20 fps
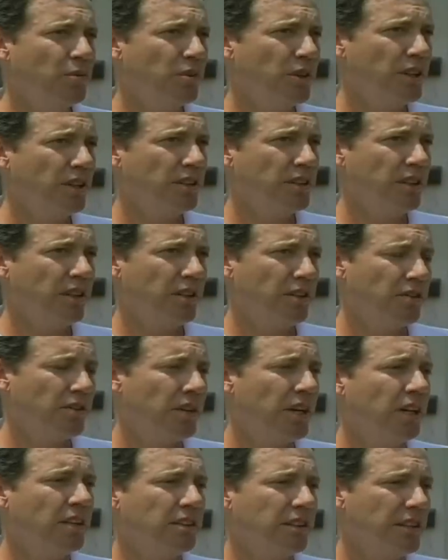if they want it done
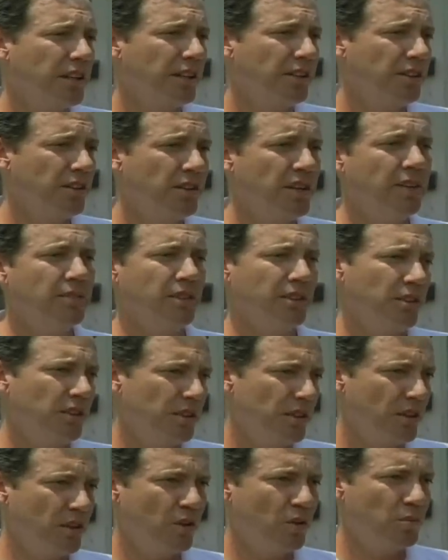correctly, they do have to
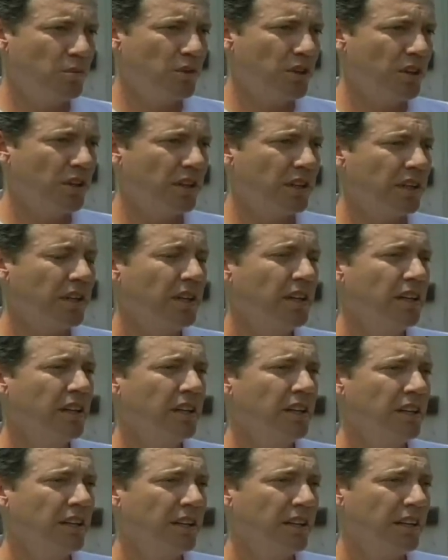do the homework
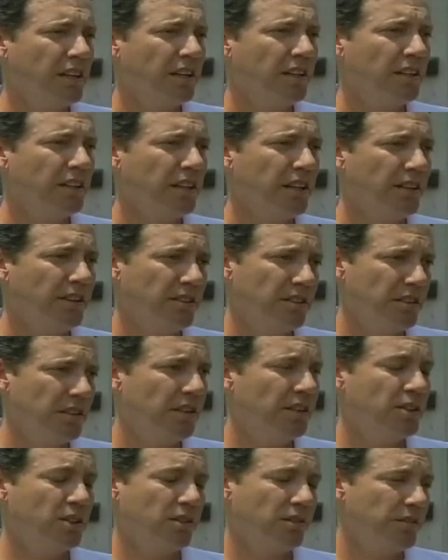and, and
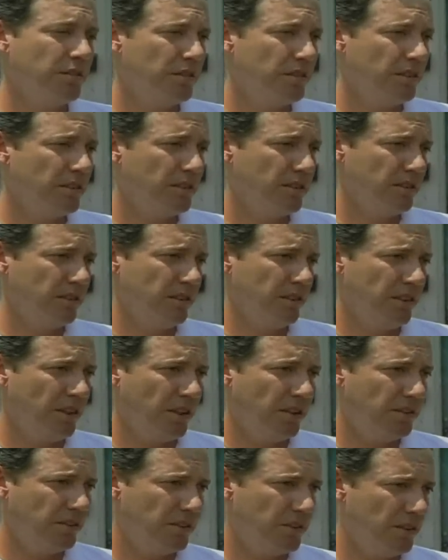
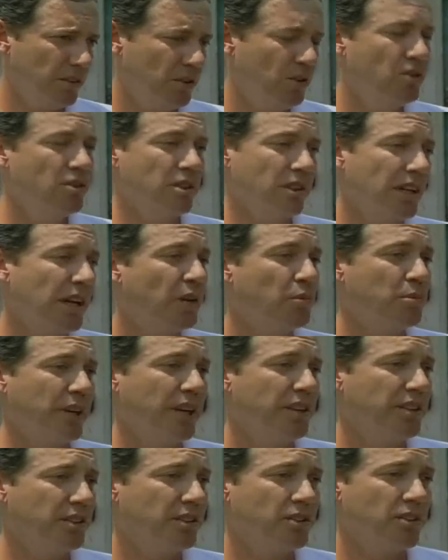you know, use a lot of
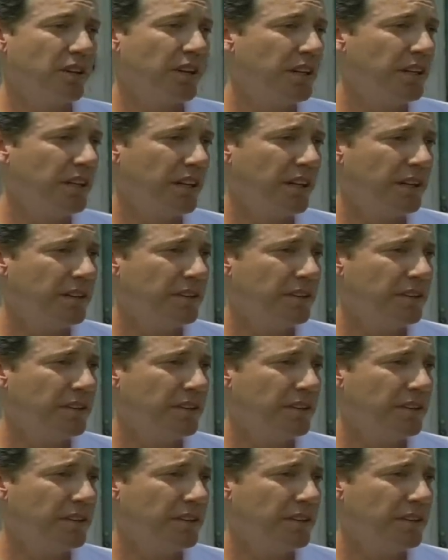patience right